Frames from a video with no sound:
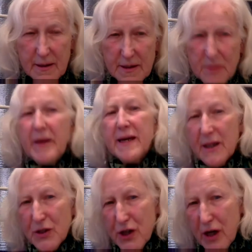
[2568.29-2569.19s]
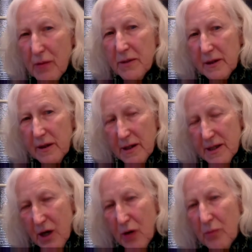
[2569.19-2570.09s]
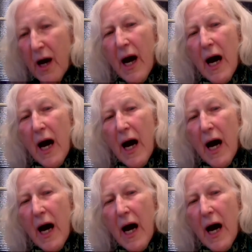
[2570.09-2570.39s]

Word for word: speaking German at home